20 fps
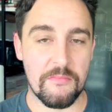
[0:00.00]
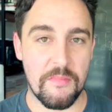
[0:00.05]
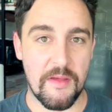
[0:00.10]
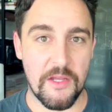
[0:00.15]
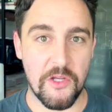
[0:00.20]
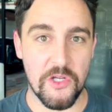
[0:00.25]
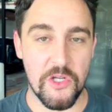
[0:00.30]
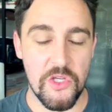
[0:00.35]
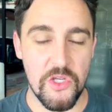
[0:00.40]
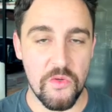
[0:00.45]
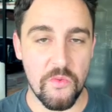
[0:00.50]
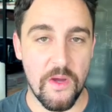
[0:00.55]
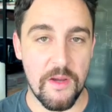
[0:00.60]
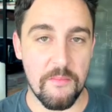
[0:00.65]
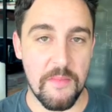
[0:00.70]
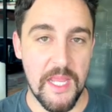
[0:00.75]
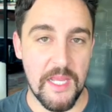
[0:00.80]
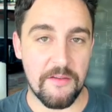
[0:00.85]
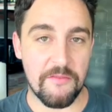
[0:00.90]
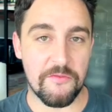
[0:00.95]
I got a new one
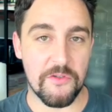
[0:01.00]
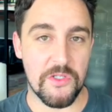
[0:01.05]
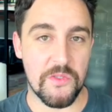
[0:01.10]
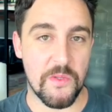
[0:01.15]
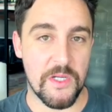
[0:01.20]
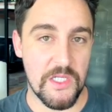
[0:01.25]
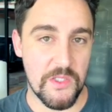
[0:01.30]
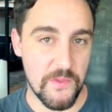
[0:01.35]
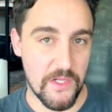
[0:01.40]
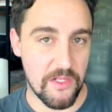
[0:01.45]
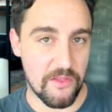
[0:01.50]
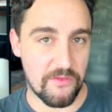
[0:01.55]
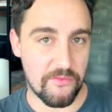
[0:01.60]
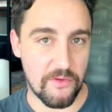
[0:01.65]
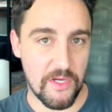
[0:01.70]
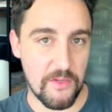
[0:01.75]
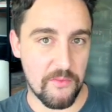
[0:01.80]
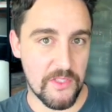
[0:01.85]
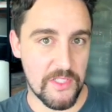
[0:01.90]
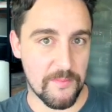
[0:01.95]
made for
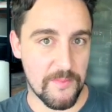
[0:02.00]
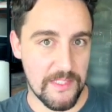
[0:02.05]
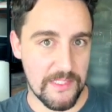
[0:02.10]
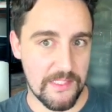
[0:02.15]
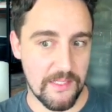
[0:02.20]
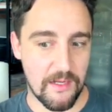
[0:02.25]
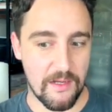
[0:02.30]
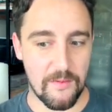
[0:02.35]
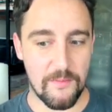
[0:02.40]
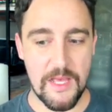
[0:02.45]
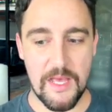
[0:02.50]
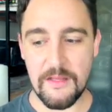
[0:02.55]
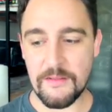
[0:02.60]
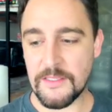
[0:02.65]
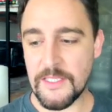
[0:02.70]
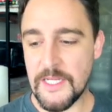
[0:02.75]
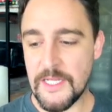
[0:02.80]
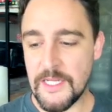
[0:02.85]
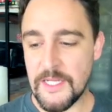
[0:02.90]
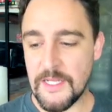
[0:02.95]
2023, which I'm excited about.
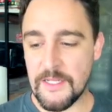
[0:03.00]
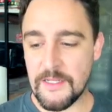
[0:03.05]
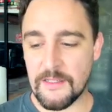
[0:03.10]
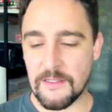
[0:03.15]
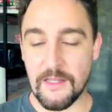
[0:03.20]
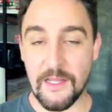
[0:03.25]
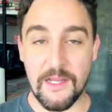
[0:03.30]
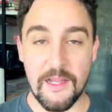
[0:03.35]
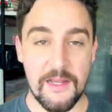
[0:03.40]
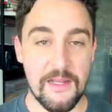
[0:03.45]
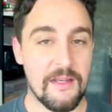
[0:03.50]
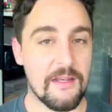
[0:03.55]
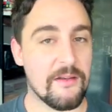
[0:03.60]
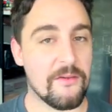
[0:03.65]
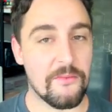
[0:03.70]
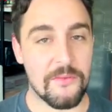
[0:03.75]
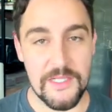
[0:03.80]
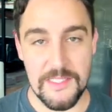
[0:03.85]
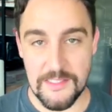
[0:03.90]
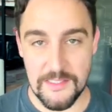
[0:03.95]
Like, I needed a
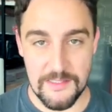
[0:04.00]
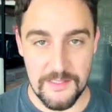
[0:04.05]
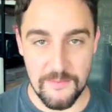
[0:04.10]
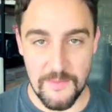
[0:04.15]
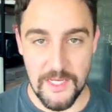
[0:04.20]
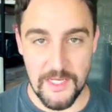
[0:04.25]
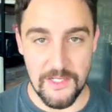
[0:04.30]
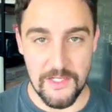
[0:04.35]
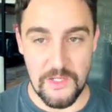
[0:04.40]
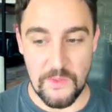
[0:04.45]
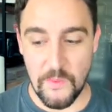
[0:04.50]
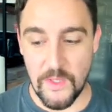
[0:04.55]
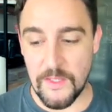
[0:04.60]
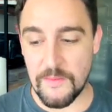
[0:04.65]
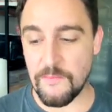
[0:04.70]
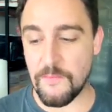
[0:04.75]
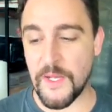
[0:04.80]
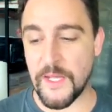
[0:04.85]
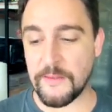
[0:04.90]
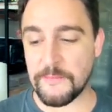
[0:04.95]
reason to make a new one,
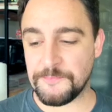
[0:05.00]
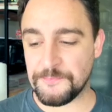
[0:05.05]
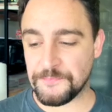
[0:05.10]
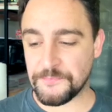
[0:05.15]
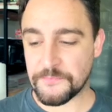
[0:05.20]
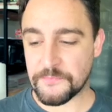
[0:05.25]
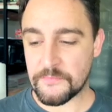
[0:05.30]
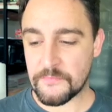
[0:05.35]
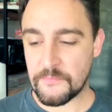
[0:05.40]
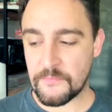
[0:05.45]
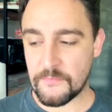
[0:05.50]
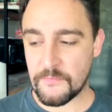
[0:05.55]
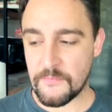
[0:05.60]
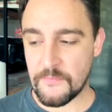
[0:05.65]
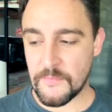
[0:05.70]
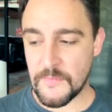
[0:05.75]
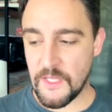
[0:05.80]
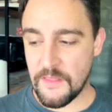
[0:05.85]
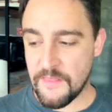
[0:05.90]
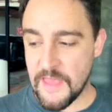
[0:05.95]
but
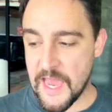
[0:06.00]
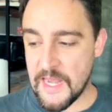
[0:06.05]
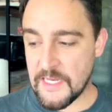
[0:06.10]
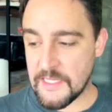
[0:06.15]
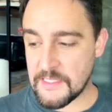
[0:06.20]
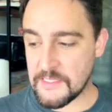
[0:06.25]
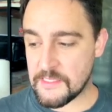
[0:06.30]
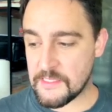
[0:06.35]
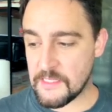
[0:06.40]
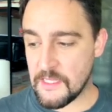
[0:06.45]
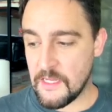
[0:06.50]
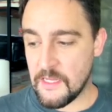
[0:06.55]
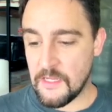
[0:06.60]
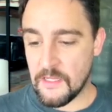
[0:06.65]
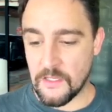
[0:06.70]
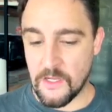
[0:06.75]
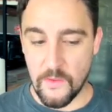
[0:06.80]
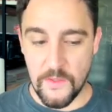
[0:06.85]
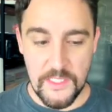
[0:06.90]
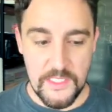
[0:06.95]
that is
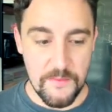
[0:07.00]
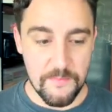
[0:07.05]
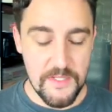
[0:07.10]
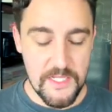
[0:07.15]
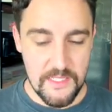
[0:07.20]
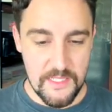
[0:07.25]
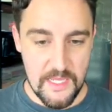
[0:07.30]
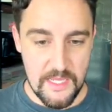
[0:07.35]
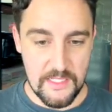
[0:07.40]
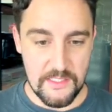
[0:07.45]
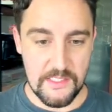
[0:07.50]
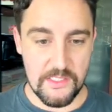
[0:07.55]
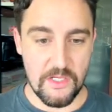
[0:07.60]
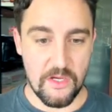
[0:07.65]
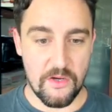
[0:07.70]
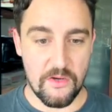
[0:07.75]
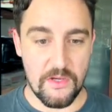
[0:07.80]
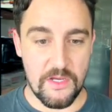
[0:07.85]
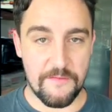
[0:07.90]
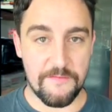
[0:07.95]
going to be there.
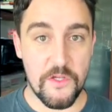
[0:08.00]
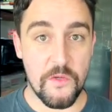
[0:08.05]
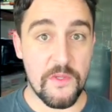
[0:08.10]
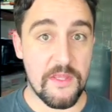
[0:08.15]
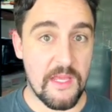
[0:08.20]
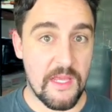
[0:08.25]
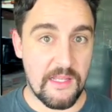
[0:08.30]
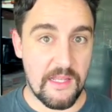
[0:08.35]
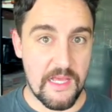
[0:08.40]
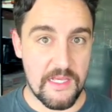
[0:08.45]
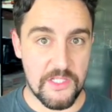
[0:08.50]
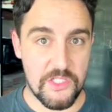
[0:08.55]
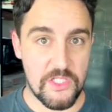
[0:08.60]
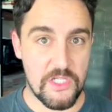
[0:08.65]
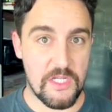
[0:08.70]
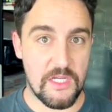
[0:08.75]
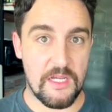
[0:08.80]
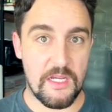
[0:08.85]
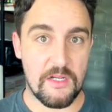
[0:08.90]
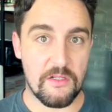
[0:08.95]
So if you were there last
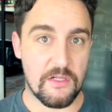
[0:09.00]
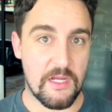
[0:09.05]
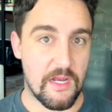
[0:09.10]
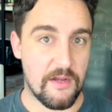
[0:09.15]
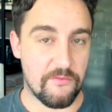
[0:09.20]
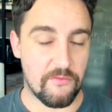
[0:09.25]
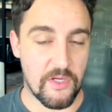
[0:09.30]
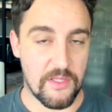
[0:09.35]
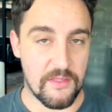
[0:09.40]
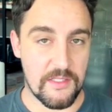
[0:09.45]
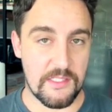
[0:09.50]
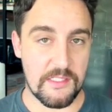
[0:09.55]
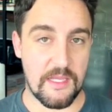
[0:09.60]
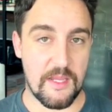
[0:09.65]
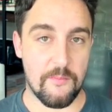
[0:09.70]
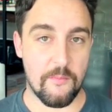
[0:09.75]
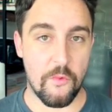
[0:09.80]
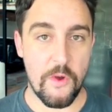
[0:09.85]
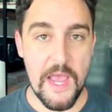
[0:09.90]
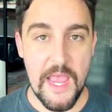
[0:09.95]
year, it'll kind of run the
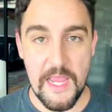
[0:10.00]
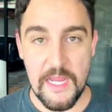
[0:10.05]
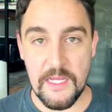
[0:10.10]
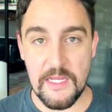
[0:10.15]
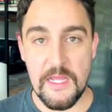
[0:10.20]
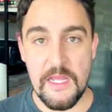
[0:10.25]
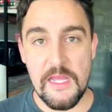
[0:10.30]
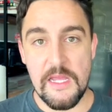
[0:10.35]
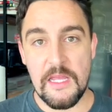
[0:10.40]
same way.